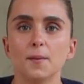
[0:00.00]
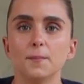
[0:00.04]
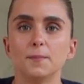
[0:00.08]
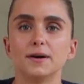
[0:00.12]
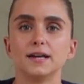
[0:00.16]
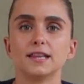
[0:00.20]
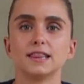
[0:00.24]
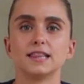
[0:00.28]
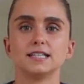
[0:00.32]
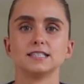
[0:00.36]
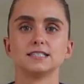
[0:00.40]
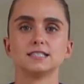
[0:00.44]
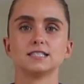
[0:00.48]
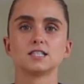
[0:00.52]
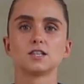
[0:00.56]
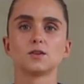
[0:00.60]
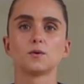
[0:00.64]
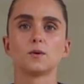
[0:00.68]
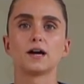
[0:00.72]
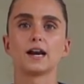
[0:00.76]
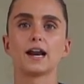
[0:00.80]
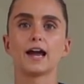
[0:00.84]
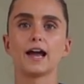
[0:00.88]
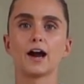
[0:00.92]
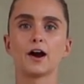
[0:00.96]
But this is the
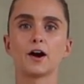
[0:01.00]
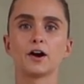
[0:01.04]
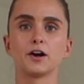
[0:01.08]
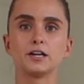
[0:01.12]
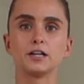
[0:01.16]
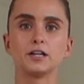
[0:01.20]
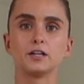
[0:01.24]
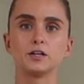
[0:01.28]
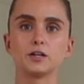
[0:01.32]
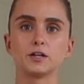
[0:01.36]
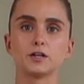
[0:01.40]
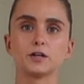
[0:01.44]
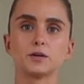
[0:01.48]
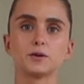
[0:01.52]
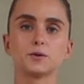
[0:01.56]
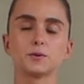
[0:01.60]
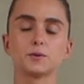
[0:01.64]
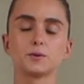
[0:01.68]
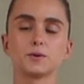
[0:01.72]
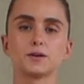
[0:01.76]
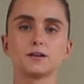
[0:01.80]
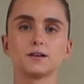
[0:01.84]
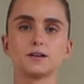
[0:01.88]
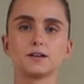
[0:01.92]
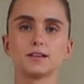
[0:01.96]
one I already
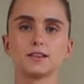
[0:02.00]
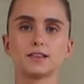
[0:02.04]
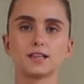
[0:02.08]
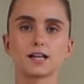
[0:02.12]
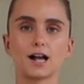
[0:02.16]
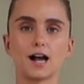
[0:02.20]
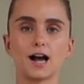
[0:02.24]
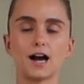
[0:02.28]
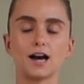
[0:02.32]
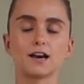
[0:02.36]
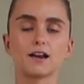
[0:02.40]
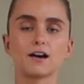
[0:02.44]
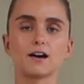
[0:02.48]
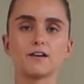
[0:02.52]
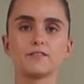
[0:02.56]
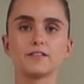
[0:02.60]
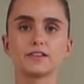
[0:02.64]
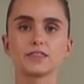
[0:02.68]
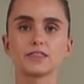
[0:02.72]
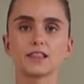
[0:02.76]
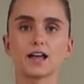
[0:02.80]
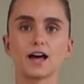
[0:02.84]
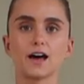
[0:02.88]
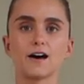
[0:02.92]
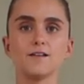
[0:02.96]
knew the cut of
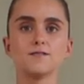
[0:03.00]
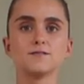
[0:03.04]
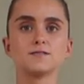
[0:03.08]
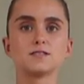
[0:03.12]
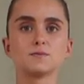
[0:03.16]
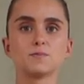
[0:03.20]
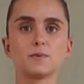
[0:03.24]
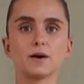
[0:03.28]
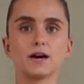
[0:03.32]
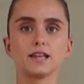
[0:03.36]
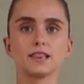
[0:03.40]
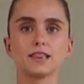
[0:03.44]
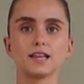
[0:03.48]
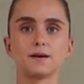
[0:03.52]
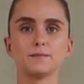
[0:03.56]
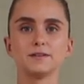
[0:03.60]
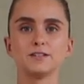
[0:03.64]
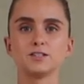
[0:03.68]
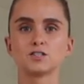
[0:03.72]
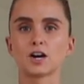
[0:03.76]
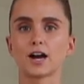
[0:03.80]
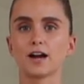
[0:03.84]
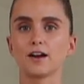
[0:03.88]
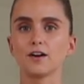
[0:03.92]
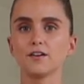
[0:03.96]
and loved, but let
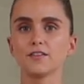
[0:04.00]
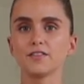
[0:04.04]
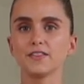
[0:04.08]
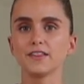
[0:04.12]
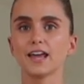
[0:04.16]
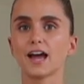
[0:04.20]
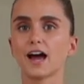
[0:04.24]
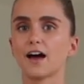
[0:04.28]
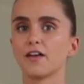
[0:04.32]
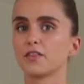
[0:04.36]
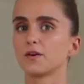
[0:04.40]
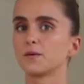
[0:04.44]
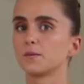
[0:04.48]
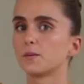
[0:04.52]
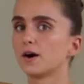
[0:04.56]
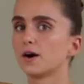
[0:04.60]
me try on the other